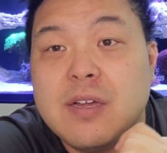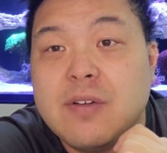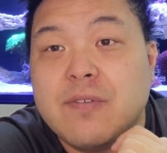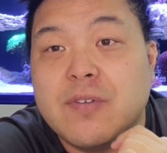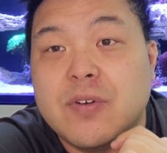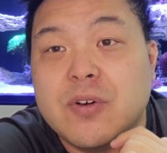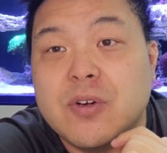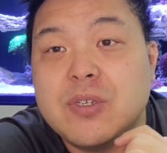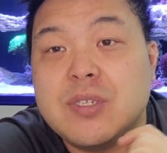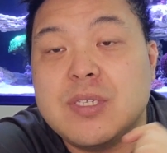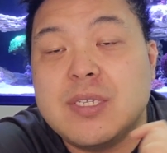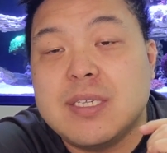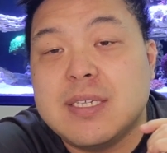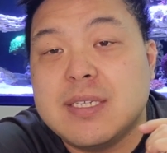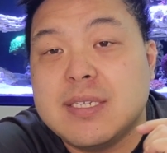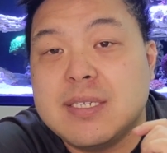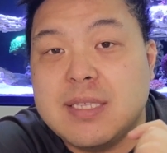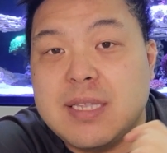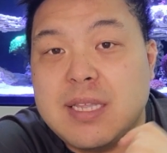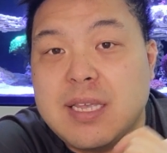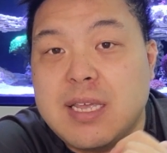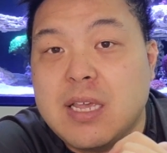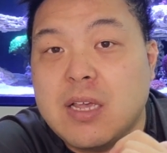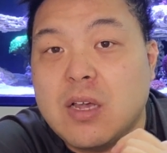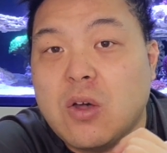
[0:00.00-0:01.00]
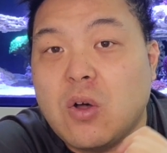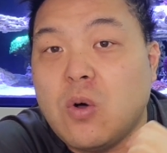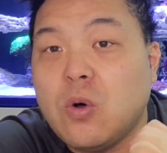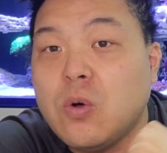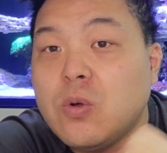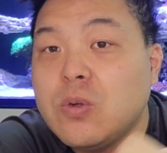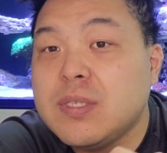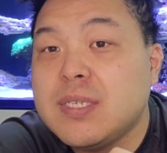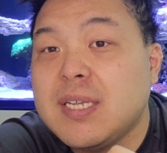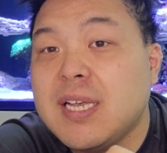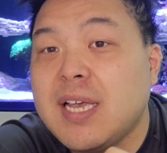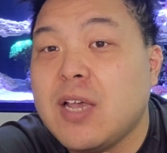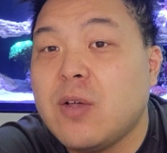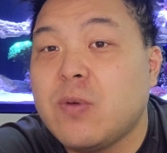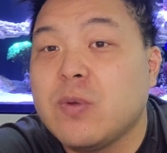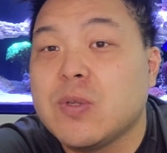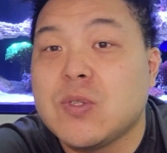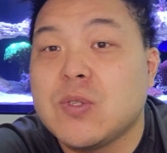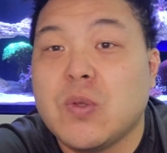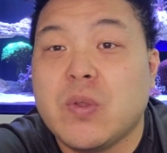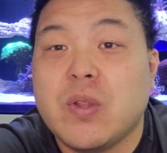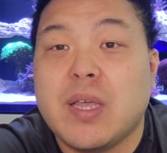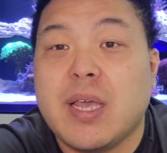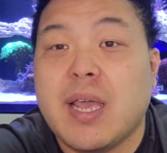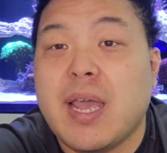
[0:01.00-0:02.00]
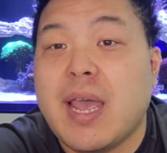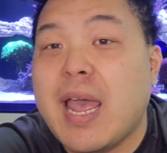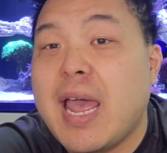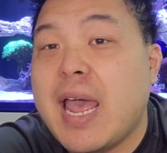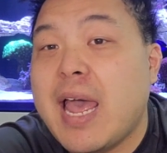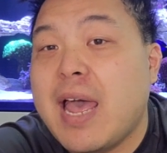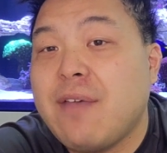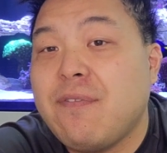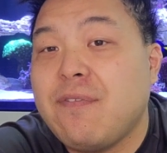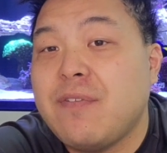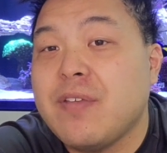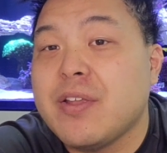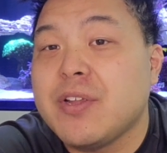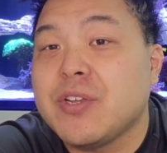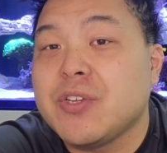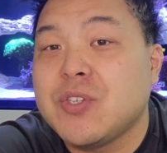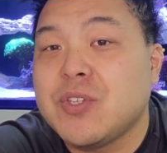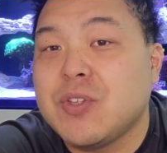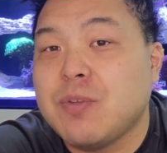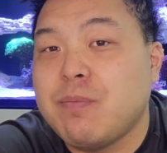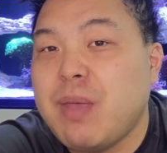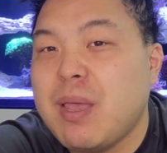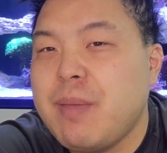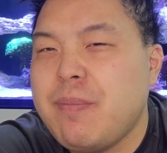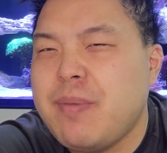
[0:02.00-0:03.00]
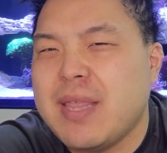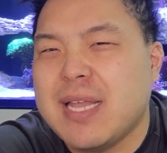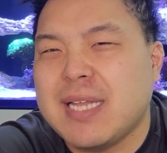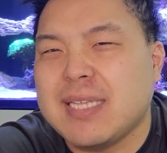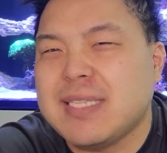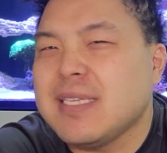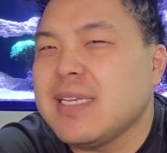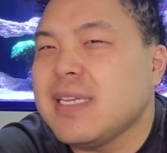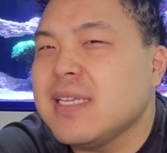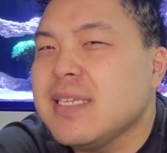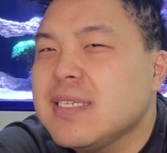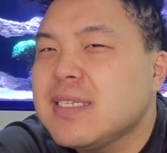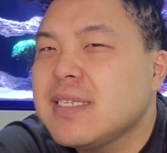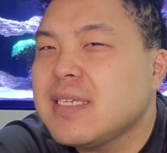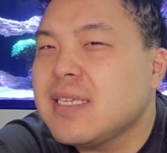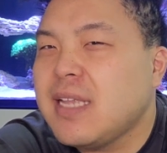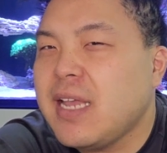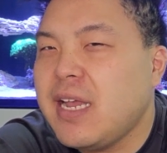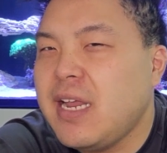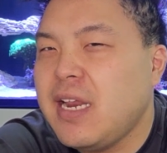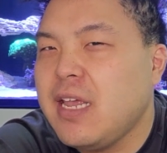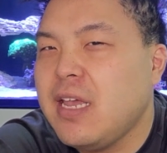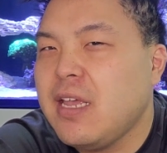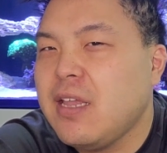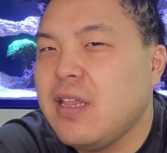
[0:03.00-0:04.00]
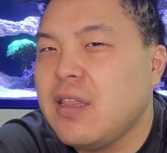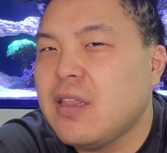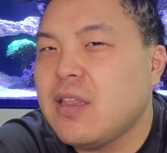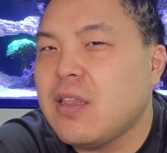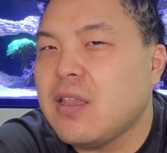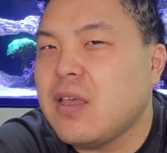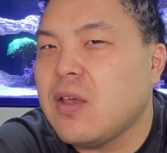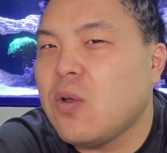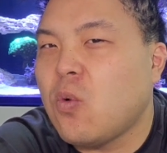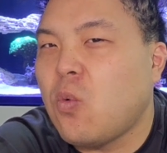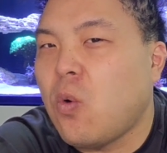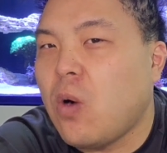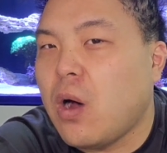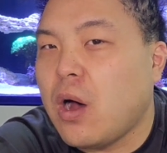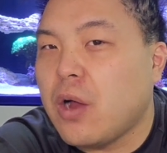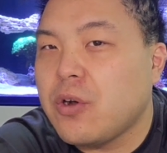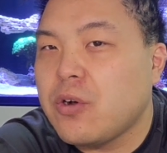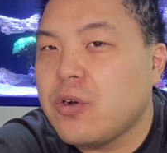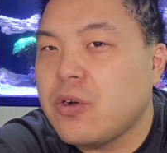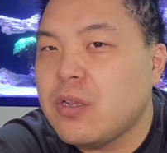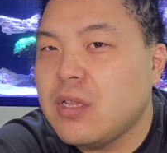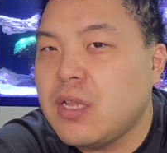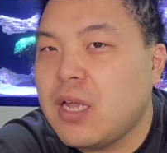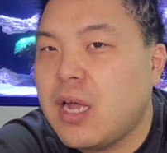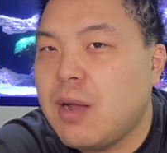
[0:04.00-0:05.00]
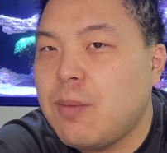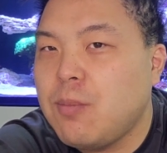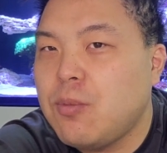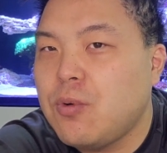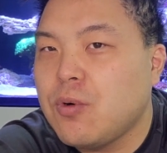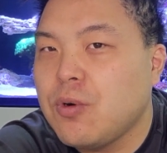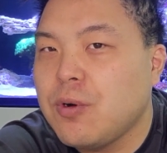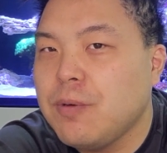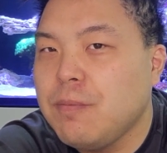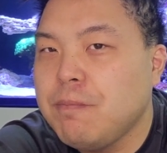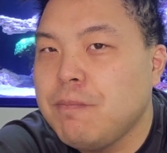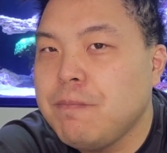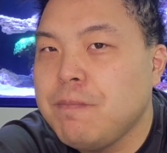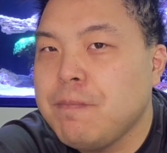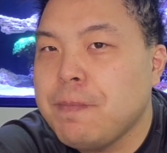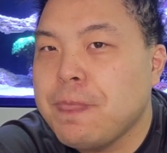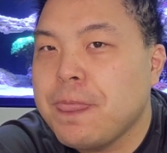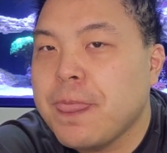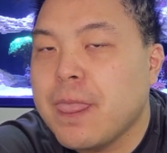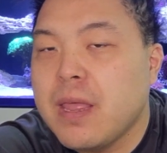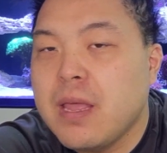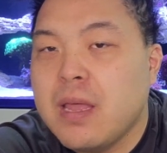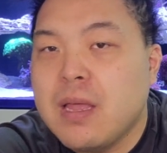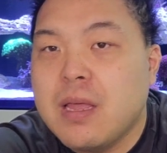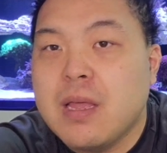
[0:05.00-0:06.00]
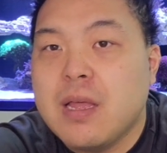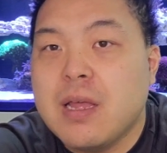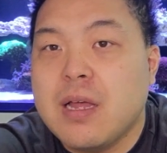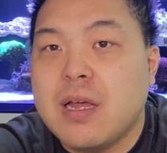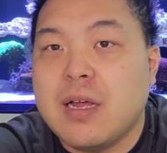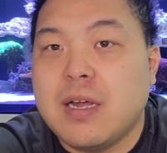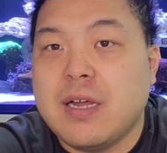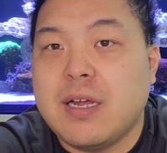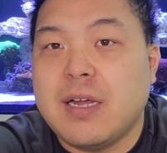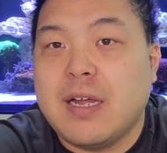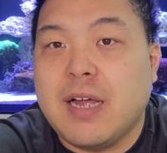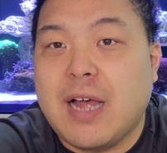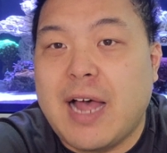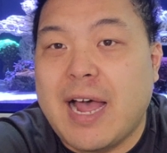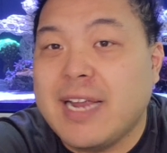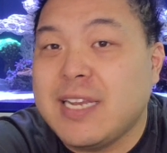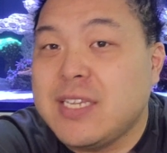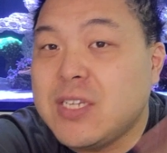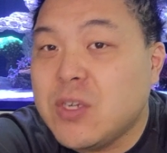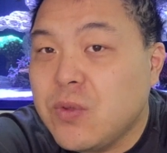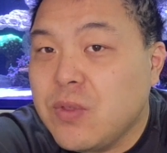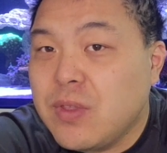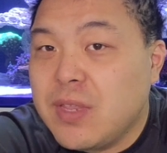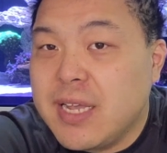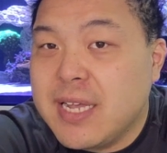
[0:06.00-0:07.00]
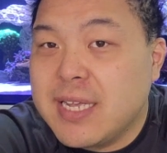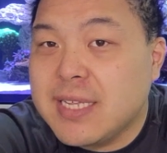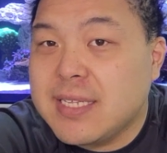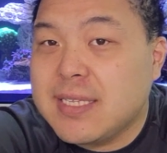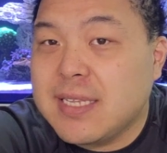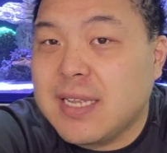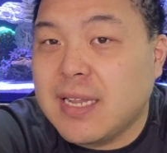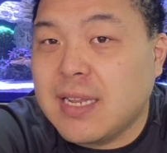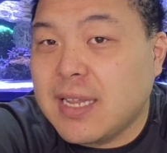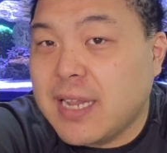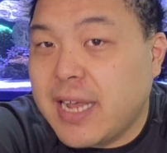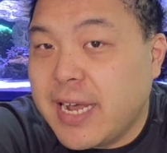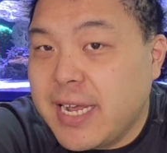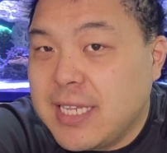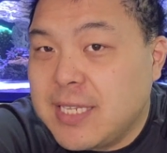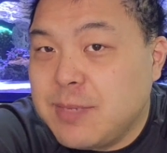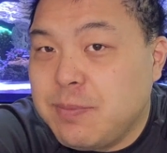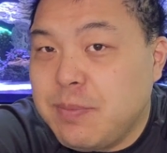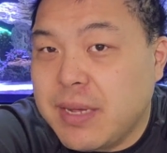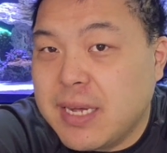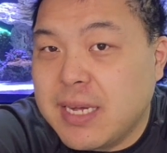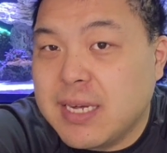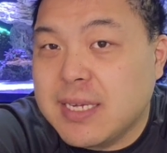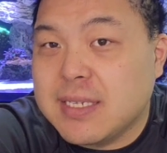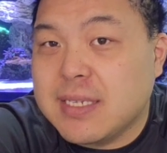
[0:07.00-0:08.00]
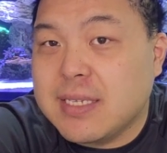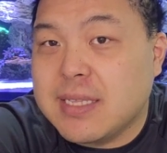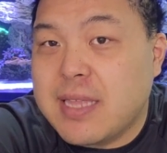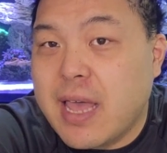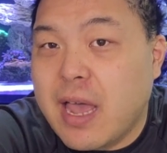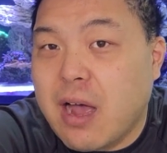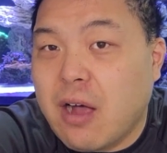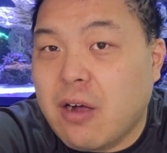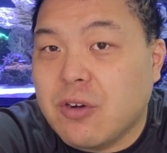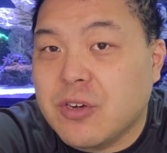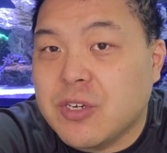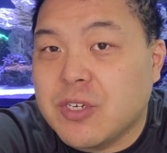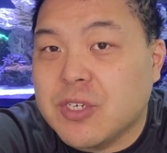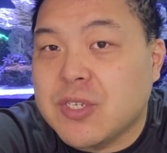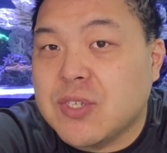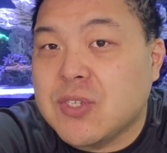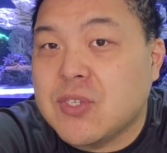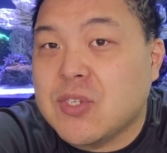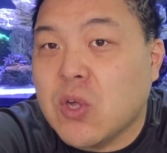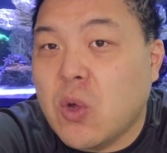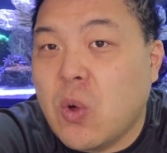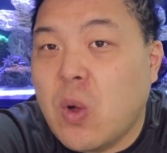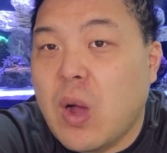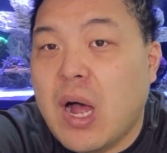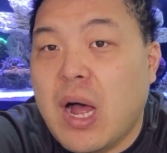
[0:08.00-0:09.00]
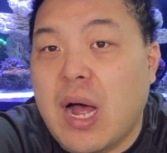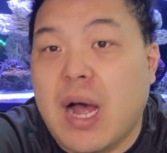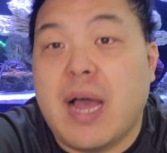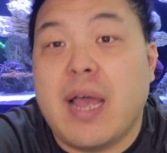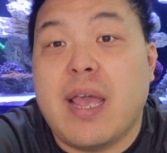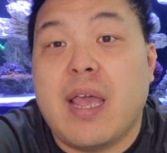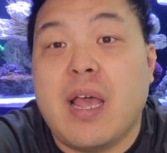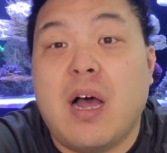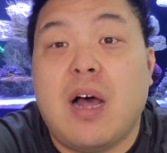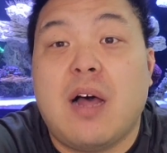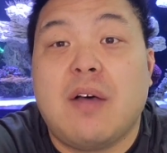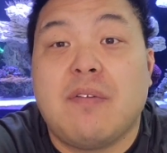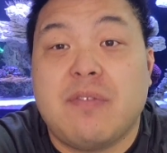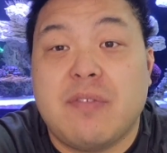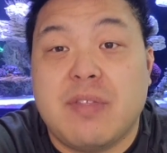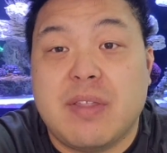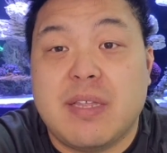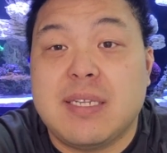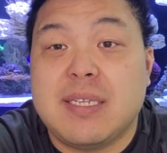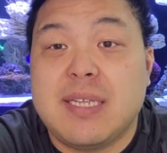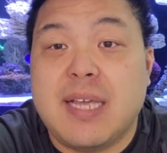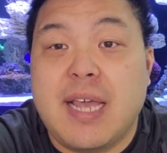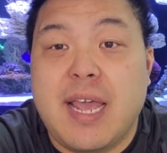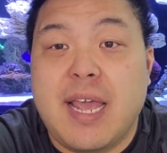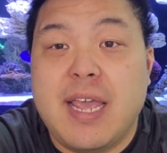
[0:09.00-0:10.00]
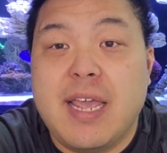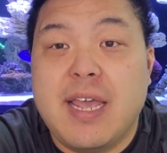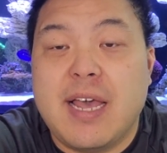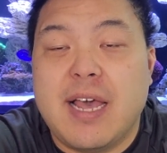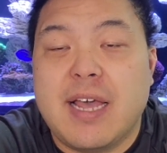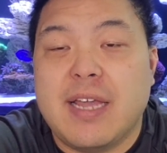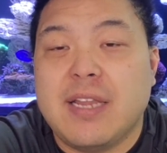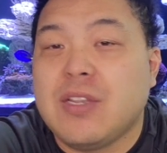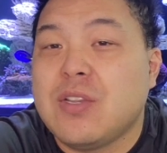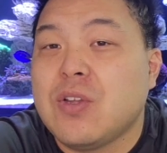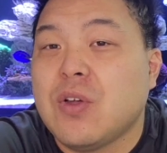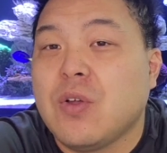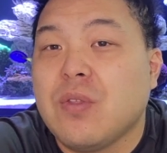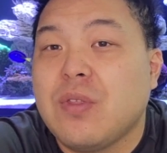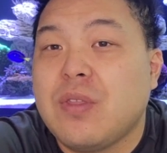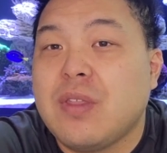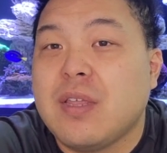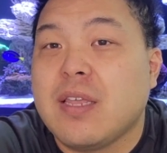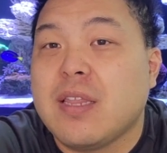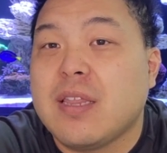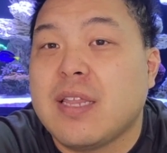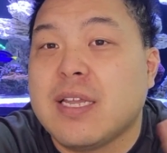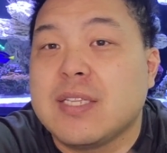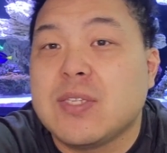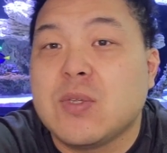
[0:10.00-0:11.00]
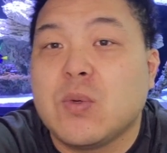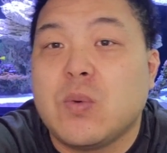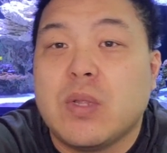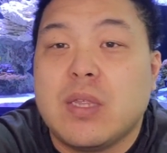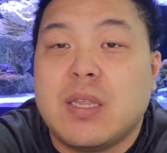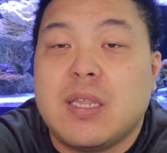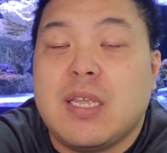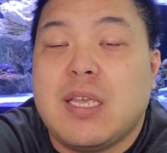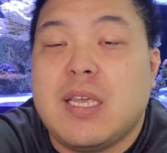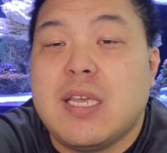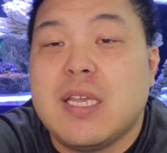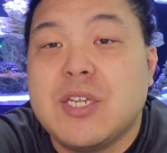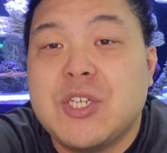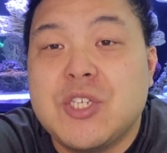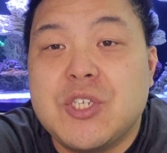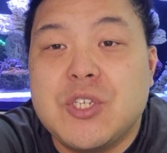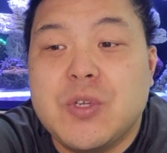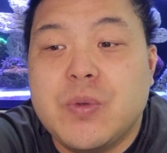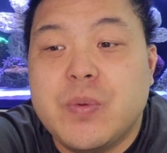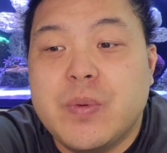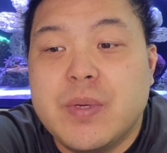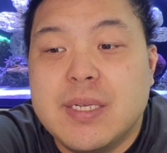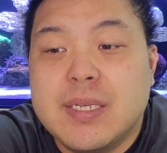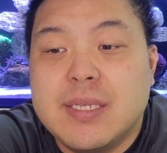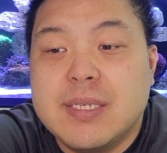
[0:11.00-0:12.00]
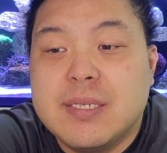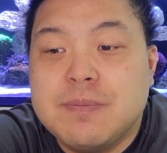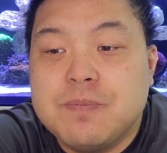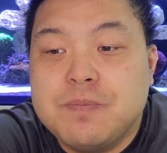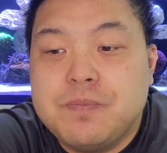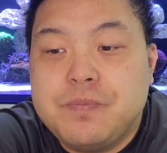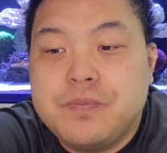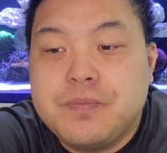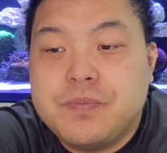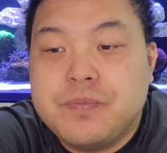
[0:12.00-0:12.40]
versus the old tank was only a 1/2 inch, so maybe that's insulating the water a lot more. I don't think it's the lights because they are just so high off of the tank. I don't think that's what the issue is.